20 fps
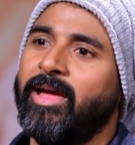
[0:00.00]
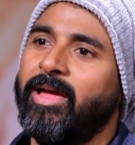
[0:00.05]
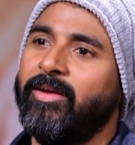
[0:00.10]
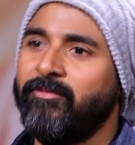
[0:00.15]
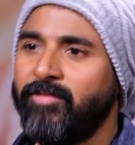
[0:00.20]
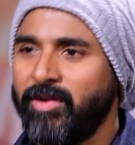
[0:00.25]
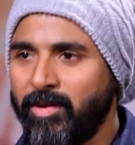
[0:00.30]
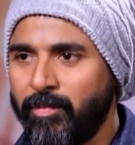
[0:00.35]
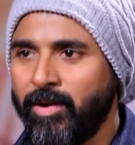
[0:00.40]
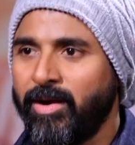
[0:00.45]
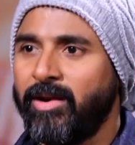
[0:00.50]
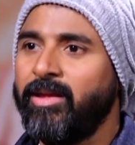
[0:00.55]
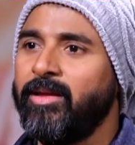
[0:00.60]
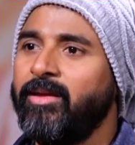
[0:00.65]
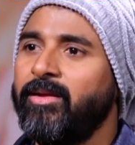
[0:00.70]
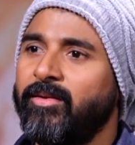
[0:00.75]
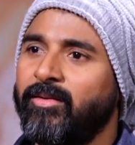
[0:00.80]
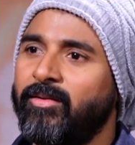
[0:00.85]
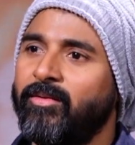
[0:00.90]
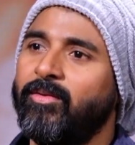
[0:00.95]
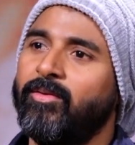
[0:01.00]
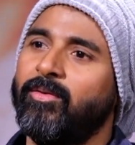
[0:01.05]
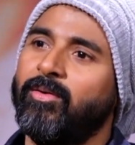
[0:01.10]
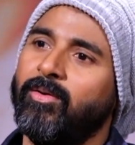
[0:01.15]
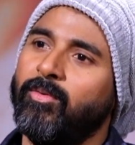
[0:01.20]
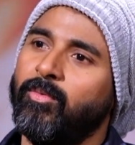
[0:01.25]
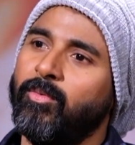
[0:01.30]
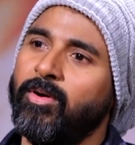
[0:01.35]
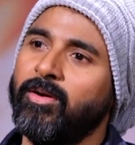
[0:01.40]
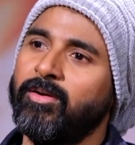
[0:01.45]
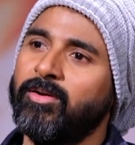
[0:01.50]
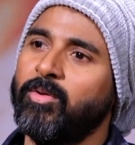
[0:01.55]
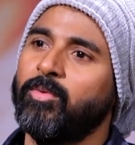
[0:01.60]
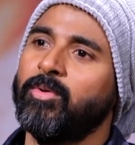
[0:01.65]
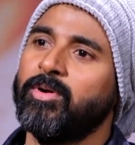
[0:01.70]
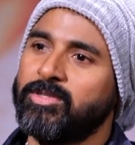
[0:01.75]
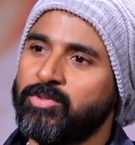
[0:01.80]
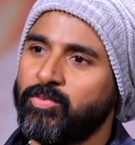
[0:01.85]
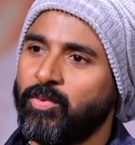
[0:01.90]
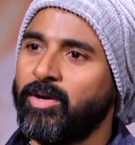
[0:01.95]
everybody worked
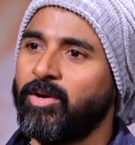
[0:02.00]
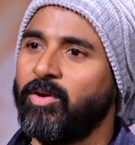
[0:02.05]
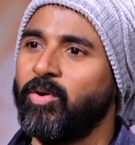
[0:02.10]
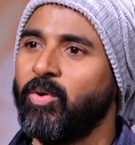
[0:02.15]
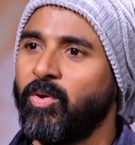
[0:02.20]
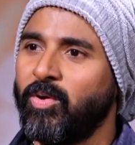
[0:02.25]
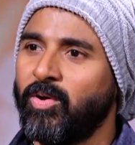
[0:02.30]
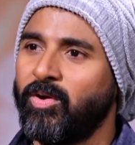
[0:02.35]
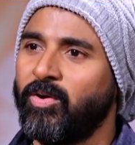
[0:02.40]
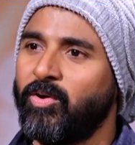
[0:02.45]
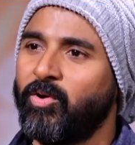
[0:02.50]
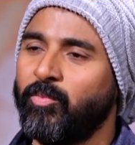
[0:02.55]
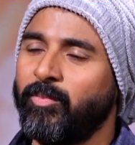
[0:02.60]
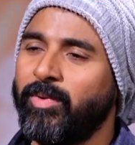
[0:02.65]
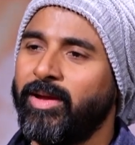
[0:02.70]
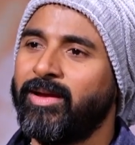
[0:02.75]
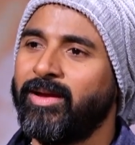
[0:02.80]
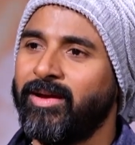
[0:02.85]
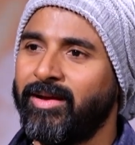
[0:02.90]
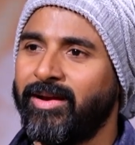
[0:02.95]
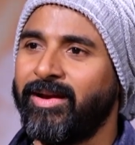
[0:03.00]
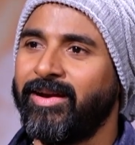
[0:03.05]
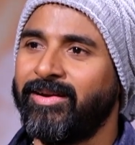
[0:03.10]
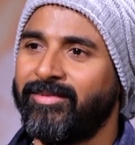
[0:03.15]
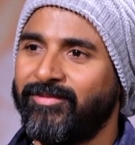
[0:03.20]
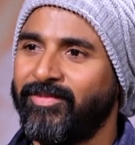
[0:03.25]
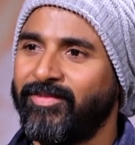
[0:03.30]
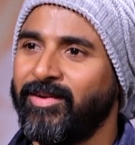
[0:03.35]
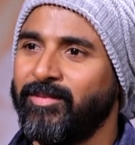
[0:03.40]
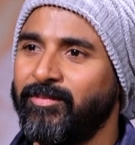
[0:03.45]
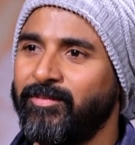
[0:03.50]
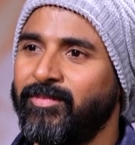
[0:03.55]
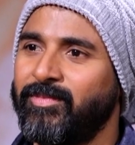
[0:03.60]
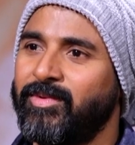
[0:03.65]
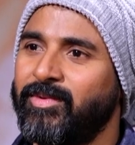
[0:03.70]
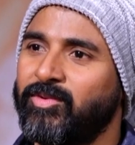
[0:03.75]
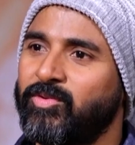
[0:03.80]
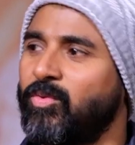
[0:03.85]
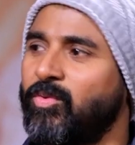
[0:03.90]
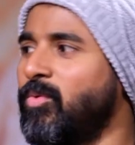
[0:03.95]
towards one goal to make a great film.
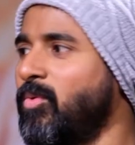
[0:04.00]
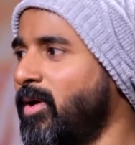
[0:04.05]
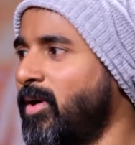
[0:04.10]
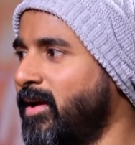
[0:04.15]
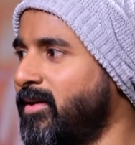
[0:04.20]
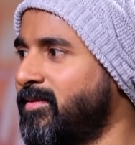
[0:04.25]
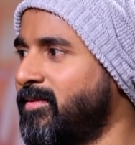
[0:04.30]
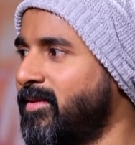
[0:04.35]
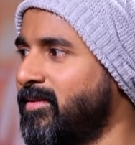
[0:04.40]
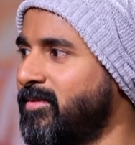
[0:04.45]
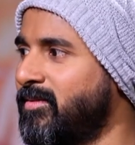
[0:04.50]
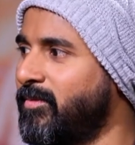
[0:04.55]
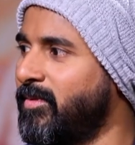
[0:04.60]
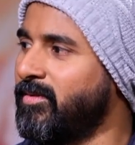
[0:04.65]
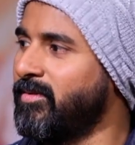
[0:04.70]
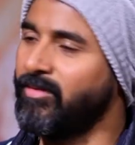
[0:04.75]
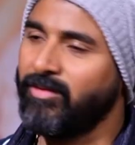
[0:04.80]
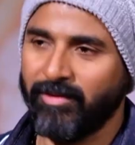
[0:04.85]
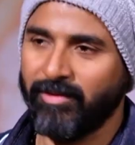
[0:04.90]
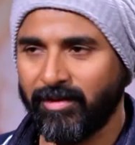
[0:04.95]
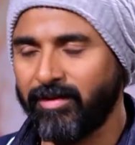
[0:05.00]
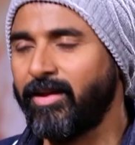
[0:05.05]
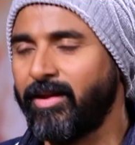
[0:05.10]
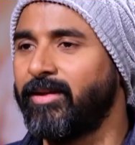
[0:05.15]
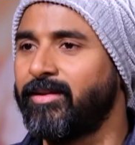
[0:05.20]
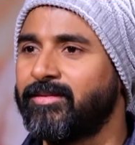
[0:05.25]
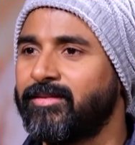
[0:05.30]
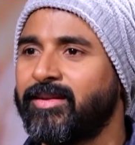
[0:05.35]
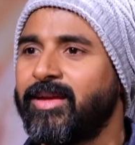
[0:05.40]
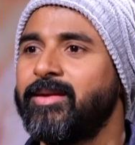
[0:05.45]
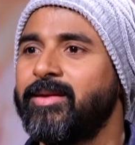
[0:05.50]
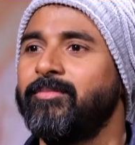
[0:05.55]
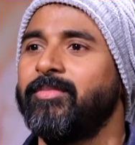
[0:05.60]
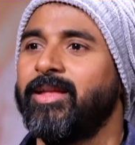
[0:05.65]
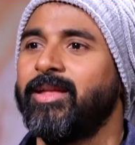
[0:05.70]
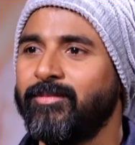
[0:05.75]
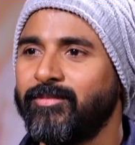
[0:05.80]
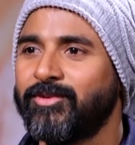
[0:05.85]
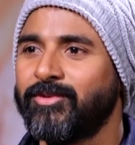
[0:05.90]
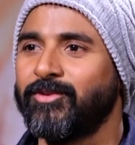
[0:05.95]
Yeah. So I just made it like same
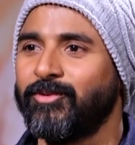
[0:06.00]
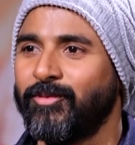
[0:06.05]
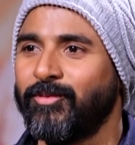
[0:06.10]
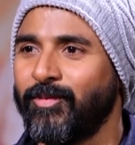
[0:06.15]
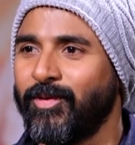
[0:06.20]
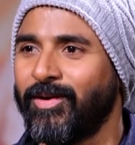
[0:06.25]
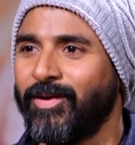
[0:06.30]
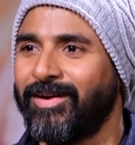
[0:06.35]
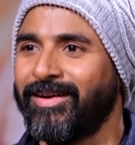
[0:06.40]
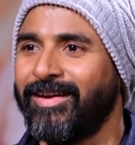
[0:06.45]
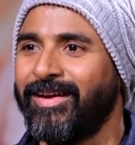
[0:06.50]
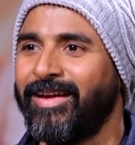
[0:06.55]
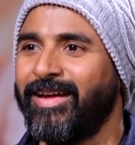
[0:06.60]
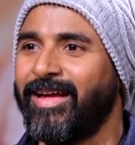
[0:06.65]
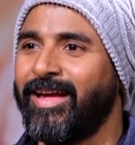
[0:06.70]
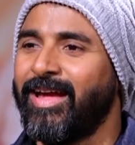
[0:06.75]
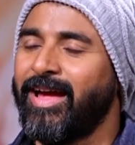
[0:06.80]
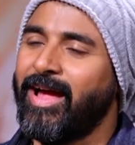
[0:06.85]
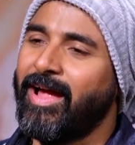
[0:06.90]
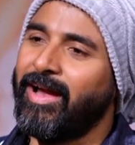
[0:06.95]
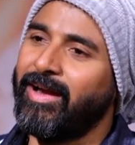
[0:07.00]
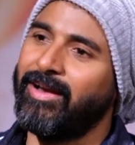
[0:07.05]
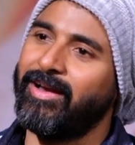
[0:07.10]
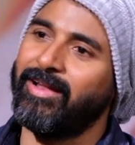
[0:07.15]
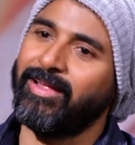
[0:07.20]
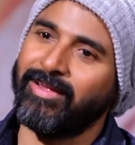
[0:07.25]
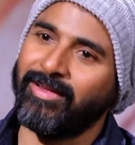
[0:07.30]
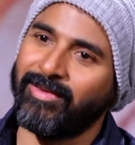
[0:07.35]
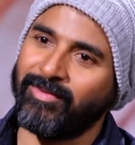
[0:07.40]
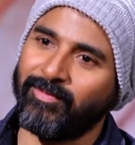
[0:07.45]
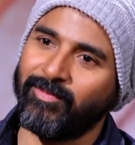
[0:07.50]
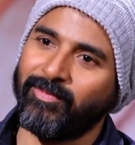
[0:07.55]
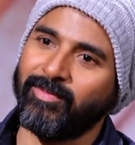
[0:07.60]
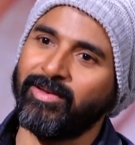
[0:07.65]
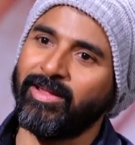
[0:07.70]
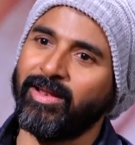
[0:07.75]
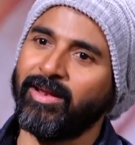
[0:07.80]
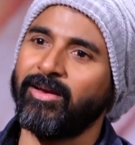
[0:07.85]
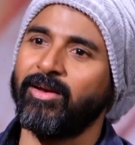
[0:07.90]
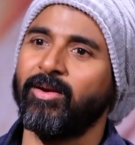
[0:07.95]
team should work, and
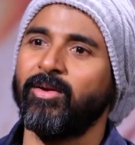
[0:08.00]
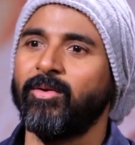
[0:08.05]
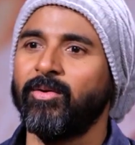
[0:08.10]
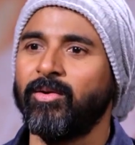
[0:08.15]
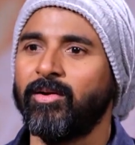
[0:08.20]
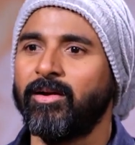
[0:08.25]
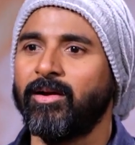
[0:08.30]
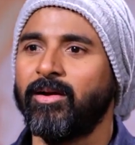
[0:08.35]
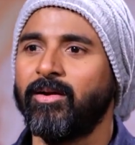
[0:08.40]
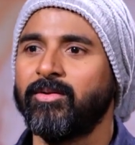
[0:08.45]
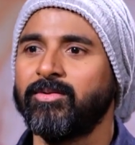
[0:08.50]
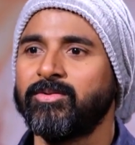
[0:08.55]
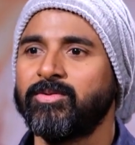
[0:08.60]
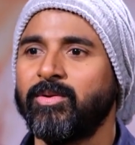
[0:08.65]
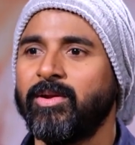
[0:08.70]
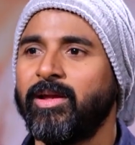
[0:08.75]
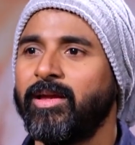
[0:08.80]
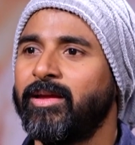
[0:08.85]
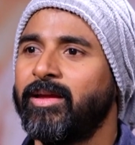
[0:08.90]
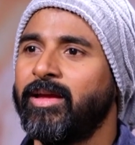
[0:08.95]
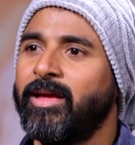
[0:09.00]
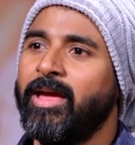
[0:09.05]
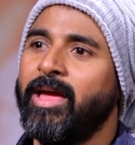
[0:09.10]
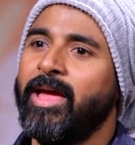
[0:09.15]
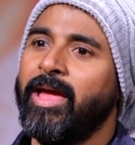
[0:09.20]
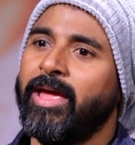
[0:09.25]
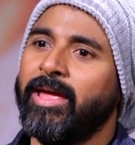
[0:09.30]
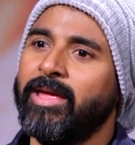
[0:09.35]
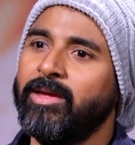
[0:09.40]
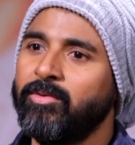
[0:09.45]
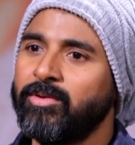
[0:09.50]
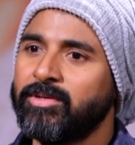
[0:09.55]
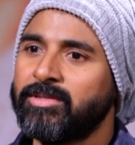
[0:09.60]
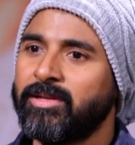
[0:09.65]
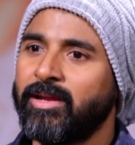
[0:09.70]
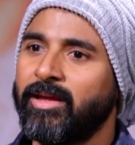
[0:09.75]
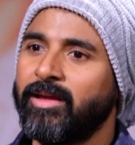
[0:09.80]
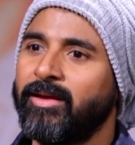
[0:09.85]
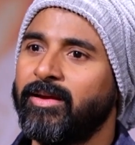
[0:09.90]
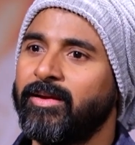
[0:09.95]
director also like he was
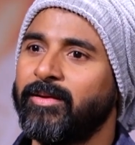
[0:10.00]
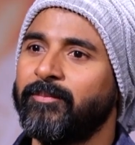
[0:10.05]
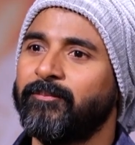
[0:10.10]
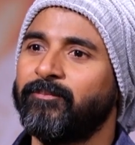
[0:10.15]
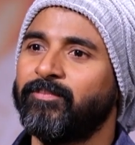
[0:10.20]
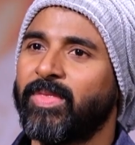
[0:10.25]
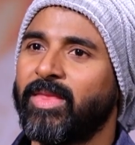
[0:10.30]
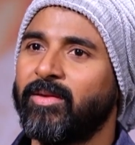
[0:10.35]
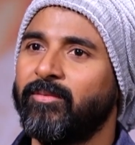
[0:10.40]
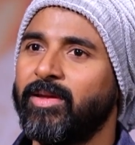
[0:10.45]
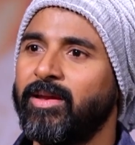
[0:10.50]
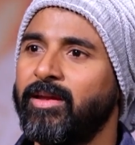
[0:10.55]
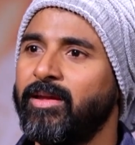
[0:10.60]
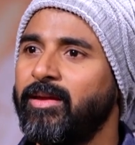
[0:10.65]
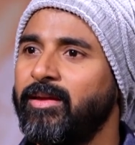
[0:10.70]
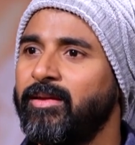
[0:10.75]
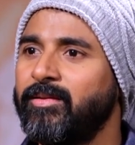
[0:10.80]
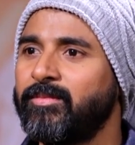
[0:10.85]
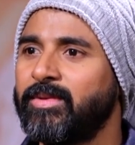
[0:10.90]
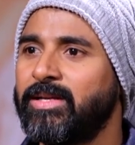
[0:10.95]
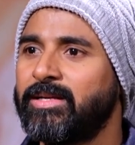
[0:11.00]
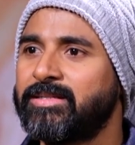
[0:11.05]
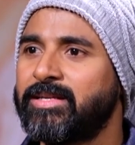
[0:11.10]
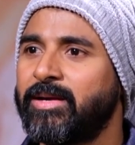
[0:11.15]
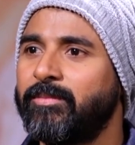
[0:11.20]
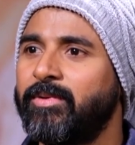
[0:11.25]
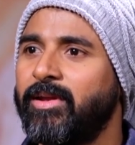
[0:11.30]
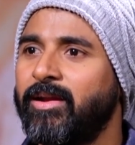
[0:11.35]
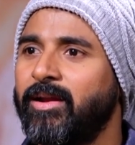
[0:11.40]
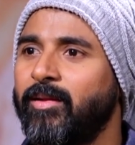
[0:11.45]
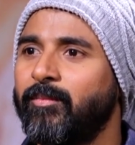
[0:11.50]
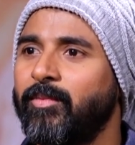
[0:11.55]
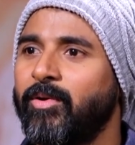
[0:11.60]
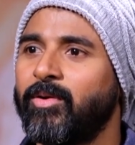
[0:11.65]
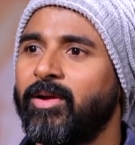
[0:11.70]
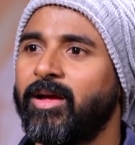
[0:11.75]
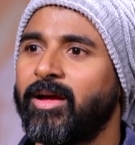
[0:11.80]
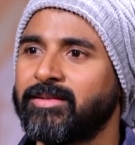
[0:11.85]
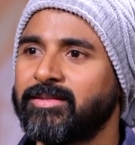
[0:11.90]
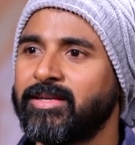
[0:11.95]
like very skeptical
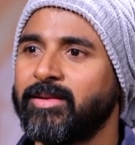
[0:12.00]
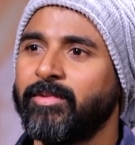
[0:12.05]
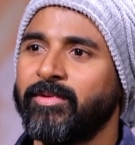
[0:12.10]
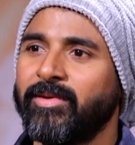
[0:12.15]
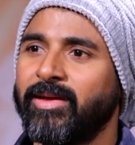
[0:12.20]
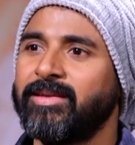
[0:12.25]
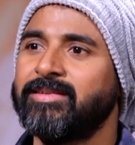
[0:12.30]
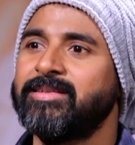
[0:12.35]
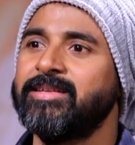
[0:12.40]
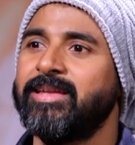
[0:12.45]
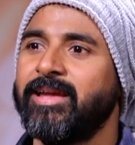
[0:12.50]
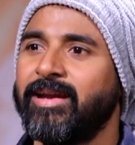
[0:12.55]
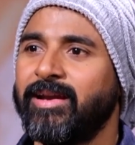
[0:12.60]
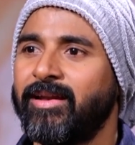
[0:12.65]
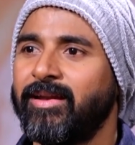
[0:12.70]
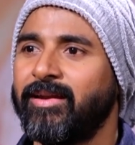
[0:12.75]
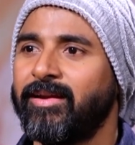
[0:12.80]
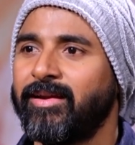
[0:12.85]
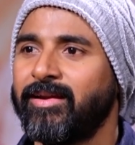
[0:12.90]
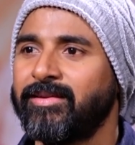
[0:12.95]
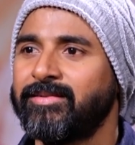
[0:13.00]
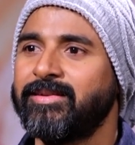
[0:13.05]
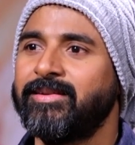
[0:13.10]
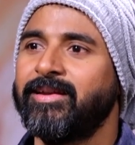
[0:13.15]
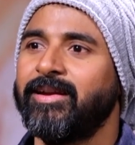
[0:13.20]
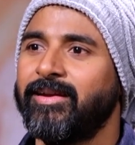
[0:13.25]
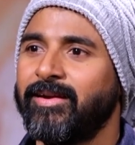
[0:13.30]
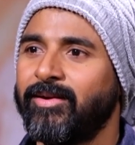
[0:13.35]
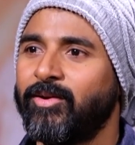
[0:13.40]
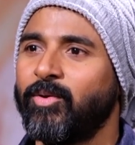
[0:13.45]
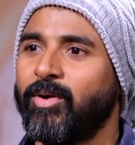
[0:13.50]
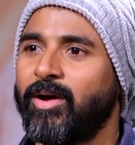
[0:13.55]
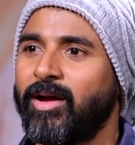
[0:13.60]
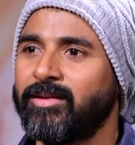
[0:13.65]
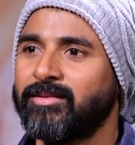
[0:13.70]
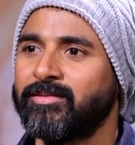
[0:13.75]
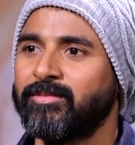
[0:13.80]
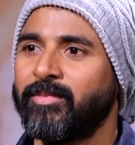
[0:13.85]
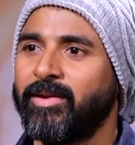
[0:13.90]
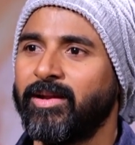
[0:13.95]
about asking me, hesitated to
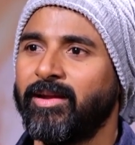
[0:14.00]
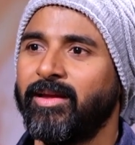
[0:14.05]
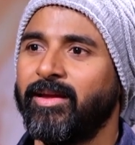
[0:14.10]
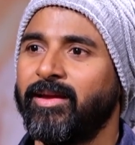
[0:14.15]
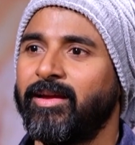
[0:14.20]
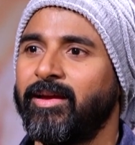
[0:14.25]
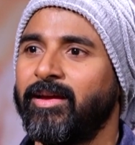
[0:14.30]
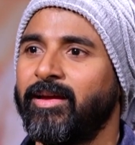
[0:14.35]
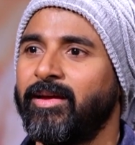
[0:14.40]
ask me like